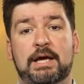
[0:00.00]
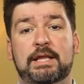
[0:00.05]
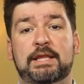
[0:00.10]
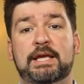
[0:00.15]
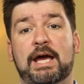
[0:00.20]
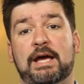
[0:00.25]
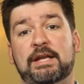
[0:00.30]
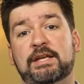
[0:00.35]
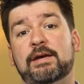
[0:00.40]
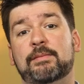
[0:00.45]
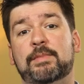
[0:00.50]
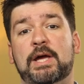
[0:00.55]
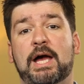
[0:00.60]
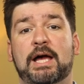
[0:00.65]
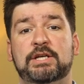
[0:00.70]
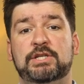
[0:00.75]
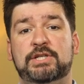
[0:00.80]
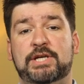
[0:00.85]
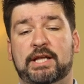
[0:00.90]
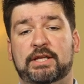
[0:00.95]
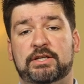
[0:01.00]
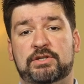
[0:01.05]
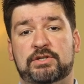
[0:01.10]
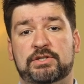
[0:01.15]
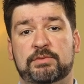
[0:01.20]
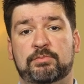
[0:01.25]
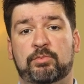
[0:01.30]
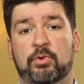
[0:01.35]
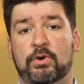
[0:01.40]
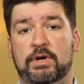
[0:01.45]
The idea behind challenge
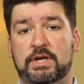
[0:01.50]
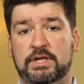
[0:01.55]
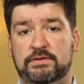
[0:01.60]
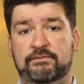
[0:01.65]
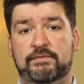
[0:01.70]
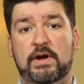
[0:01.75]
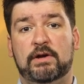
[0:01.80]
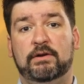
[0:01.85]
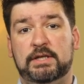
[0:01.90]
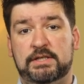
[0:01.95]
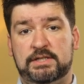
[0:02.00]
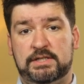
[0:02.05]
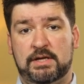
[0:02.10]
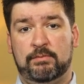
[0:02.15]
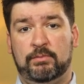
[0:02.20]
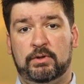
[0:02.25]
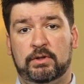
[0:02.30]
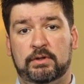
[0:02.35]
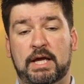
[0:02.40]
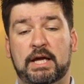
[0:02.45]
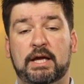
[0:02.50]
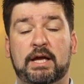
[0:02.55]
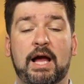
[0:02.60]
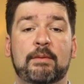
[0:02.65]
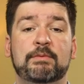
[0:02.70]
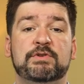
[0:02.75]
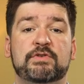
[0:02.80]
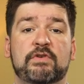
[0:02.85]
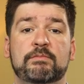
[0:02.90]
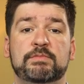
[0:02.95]
and support is fairly simple. It
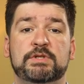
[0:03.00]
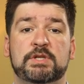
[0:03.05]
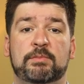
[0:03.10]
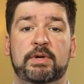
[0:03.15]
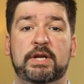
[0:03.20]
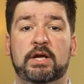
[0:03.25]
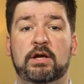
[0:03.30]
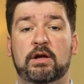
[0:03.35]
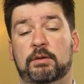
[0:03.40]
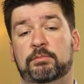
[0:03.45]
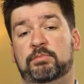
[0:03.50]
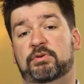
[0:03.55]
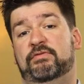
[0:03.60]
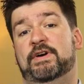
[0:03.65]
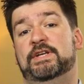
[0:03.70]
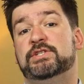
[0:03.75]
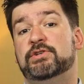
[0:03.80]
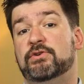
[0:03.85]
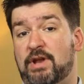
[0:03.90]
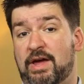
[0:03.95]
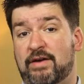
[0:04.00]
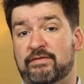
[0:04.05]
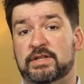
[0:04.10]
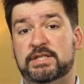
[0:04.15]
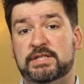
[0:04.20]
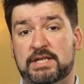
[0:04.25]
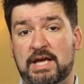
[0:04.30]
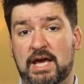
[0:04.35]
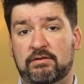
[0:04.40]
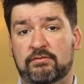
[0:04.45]
comes from somebody called Professor Nevitt
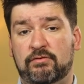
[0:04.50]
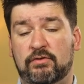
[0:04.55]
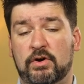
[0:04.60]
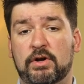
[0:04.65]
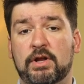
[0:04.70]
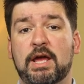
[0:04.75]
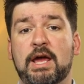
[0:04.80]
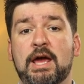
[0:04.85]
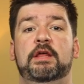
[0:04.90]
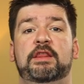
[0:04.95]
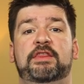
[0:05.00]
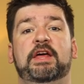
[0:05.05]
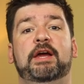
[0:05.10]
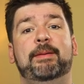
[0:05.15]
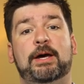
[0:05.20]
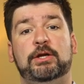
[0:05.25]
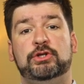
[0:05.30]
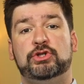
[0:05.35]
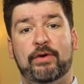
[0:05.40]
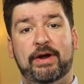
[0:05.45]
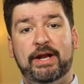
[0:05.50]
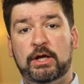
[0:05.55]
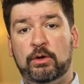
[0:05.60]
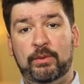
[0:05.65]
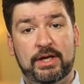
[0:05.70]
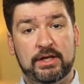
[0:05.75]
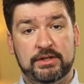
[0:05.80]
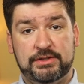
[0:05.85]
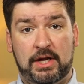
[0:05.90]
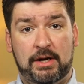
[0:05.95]
Sanford. Think about training
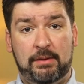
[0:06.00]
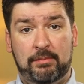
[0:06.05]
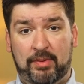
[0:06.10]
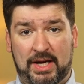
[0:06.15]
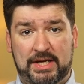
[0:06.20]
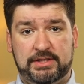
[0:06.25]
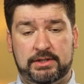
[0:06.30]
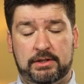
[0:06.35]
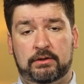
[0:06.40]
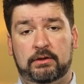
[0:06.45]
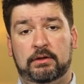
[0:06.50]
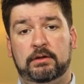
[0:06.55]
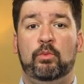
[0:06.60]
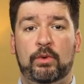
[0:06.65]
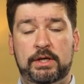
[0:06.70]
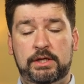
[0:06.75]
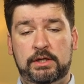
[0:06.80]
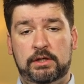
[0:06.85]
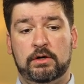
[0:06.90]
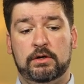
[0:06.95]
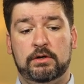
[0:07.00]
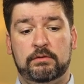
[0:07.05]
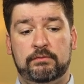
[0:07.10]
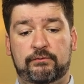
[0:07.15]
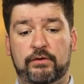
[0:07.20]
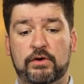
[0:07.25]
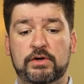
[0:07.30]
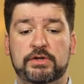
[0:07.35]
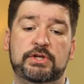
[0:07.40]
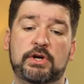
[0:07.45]
wheels on a bicycle. When you're
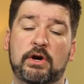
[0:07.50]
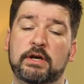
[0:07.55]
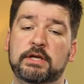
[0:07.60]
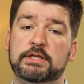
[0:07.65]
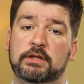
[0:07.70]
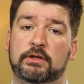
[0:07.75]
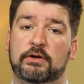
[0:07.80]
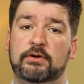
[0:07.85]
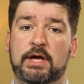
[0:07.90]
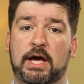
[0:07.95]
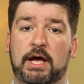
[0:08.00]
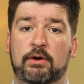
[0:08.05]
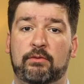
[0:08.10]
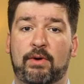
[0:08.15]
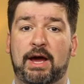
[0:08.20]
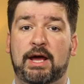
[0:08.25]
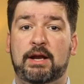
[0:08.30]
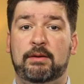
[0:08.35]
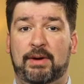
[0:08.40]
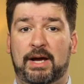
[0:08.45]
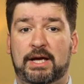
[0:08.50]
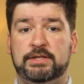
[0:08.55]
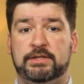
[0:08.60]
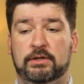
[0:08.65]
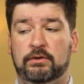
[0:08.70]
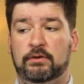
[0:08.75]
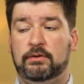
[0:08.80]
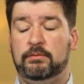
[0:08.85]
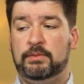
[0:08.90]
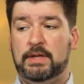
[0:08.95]
first starting to learn how to ride a
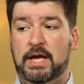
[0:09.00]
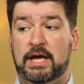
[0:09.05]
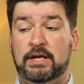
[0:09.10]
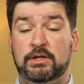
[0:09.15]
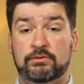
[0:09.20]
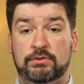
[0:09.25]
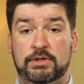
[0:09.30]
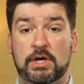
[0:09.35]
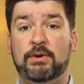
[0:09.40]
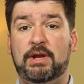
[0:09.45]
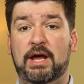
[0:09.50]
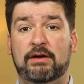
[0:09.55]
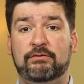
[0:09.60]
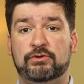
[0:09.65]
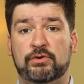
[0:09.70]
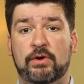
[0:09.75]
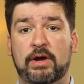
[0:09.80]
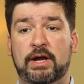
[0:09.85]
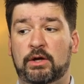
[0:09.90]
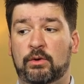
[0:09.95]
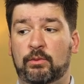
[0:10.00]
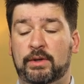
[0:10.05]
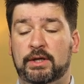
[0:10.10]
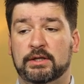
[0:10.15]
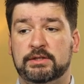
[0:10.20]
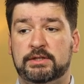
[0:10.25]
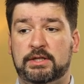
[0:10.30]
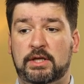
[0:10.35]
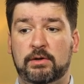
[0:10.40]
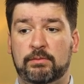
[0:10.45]
bicycle and you don't have training
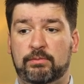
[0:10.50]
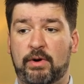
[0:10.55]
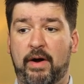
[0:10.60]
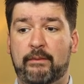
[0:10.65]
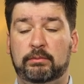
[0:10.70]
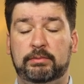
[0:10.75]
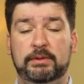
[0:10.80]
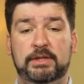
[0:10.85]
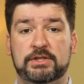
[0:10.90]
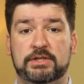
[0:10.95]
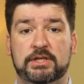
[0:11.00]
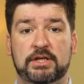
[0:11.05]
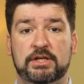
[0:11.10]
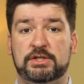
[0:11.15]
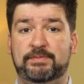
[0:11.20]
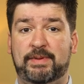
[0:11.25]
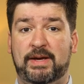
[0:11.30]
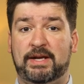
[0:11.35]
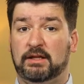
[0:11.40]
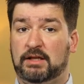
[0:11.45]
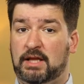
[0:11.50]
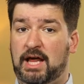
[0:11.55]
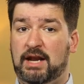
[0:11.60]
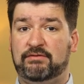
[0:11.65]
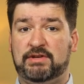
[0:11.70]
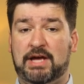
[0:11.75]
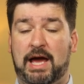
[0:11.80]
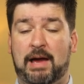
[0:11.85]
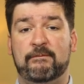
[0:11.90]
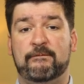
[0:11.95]
wheels, then you're probably just gonna spend a lot
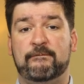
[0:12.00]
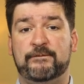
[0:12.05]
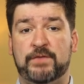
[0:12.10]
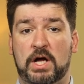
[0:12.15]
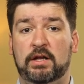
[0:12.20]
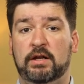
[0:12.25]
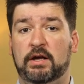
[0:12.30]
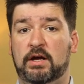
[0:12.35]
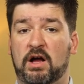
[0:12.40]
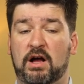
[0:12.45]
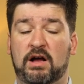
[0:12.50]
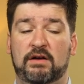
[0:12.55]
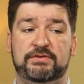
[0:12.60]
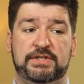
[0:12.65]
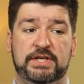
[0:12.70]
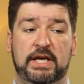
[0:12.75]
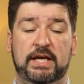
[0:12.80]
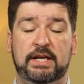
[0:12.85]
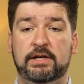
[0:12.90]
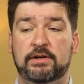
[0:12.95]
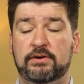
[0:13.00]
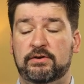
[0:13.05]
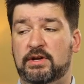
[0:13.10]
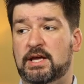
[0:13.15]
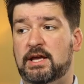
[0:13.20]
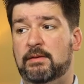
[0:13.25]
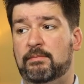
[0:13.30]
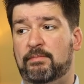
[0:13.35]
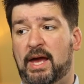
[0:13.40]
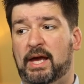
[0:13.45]
of time falling off, skinning your
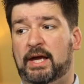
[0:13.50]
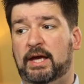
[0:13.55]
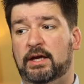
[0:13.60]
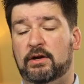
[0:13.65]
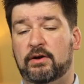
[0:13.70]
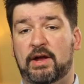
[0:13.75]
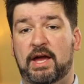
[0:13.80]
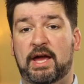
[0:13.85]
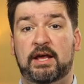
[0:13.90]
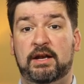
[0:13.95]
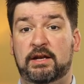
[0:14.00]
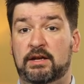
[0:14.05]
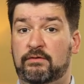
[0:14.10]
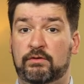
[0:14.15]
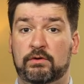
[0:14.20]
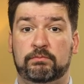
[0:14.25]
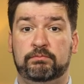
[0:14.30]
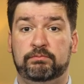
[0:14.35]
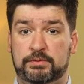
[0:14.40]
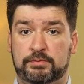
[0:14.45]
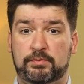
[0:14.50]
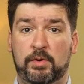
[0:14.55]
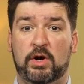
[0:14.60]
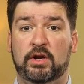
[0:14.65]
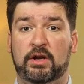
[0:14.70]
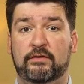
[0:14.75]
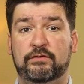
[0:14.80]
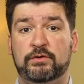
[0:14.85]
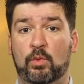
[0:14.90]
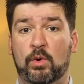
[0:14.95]
knee, banging your head, and if you're smart
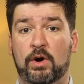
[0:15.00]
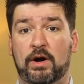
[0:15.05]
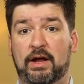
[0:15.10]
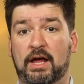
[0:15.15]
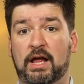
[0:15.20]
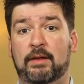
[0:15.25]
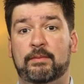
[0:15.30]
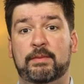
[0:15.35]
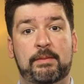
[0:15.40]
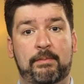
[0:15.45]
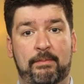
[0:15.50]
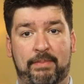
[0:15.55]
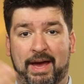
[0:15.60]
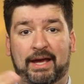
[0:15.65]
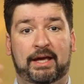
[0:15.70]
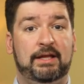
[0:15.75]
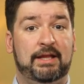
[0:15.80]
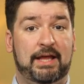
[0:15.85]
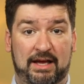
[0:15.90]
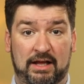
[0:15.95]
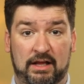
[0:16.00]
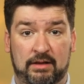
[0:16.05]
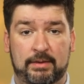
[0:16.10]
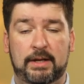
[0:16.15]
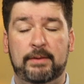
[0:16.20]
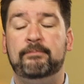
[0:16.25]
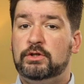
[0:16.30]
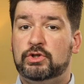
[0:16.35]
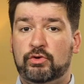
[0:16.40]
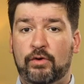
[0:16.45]
enough to wear a helmet, banging the
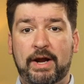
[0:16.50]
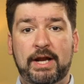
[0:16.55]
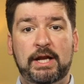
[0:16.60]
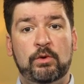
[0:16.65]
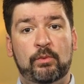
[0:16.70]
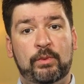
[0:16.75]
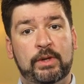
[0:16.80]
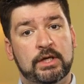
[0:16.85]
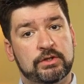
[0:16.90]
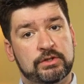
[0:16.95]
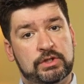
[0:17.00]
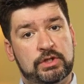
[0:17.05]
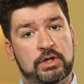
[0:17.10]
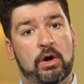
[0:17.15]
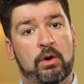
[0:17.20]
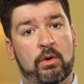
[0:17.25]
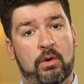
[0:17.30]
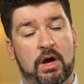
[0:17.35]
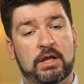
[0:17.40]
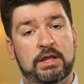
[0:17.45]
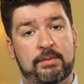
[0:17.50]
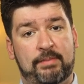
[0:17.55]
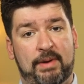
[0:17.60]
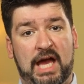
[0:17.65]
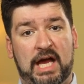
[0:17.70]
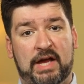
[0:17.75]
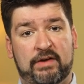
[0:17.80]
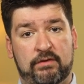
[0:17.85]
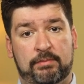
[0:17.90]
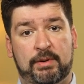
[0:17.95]
helmet. Training wheels go on the
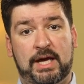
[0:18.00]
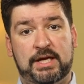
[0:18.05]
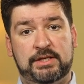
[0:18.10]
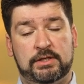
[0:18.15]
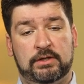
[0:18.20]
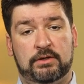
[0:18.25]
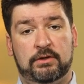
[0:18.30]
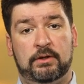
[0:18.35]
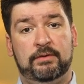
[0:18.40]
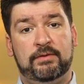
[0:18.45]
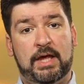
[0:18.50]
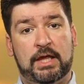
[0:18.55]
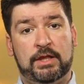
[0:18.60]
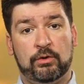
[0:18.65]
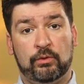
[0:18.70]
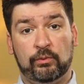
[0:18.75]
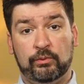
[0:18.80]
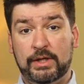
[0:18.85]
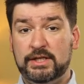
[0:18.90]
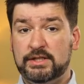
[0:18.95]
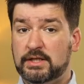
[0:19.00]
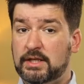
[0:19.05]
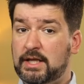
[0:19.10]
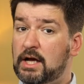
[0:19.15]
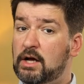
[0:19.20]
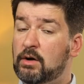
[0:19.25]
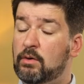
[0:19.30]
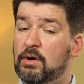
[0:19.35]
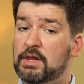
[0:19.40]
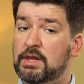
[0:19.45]
back of a bicycle. And the reason
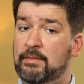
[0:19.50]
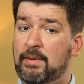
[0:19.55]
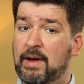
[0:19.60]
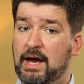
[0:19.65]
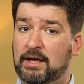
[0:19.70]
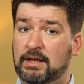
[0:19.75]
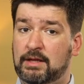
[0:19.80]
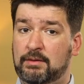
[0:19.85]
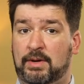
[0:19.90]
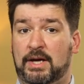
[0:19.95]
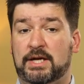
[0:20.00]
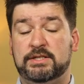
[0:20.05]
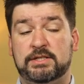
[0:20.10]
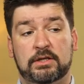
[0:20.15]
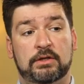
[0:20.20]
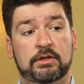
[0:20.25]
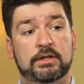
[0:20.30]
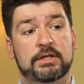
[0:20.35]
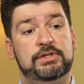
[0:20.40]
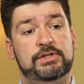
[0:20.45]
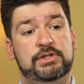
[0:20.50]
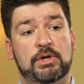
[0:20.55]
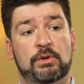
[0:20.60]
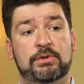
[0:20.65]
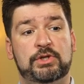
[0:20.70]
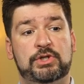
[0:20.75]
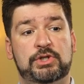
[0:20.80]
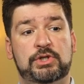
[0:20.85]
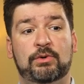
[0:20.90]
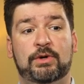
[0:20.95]
they go on the back of the bicycle is so
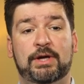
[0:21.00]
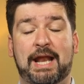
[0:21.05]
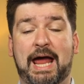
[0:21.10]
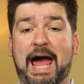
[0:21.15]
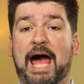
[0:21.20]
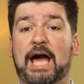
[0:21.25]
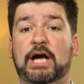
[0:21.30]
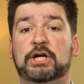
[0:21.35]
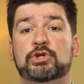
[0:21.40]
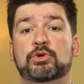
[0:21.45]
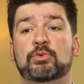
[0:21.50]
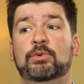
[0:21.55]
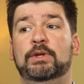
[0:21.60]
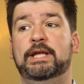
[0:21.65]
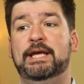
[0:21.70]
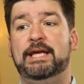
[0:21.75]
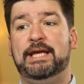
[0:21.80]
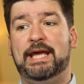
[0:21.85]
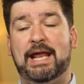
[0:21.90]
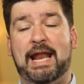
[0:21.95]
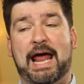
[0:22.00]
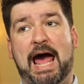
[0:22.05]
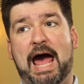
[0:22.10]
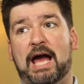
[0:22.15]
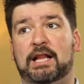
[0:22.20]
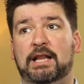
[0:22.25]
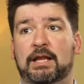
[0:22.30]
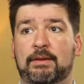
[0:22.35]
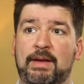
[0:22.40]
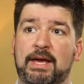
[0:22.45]
that you can actually get
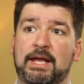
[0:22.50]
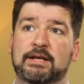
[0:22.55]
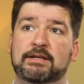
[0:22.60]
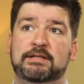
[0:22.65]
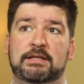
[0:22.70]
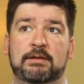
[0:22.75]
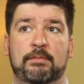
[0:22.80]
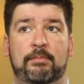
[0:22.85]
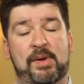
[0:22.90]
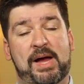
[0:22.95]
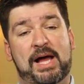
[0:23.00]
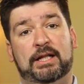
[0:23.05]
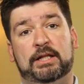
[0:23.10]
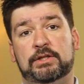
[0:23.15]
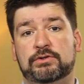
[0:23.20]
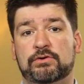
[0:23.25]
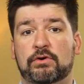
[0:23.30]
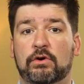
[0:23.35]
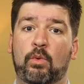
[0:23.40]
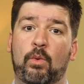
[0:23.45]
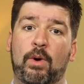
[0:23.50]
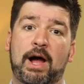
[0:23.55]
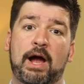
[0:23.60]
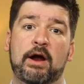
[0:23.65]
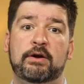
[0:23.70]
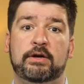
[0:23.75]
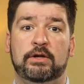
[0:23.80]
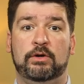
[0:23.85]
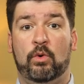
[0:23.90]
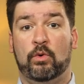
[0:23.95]
acclimated to the balance
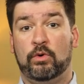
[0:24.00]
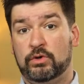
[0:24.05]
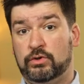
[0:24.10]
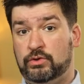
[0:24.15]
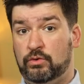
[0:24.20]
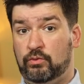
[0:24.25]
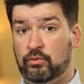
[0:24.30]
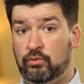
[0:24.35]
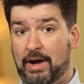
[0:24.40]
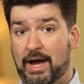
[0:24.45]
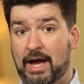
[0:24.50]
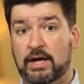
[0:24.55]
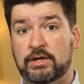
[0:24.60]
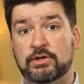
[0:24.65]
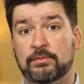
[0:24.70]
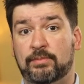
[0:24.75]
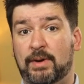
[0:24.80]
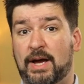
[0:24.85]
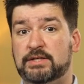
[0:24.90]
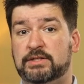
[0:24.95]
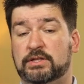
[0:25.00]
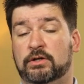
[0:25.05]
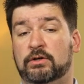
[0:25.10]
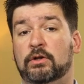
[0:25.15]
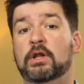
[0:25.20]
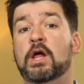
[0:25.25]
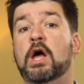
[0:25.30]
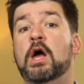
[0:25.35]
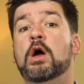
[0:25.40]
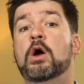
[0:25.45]
required in order to ride your
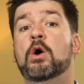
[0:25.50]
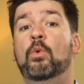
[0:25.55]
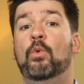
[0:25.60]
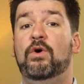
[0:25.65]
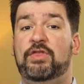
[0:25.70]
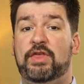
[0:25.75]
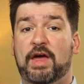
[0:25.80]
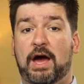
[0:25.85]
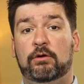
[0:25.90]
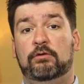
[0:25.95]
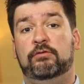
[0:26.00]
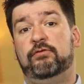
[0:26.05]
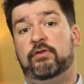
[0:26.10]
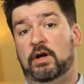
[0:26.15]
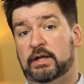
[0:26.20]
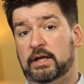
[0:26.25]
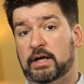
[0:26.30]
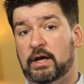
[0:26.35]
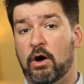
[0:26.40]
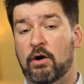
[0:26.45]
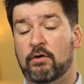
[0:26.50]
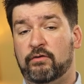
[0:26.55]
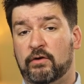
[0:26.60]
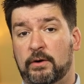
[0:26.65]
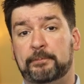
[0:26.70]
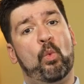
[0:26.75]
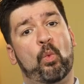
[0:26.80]
bicycle without falling over.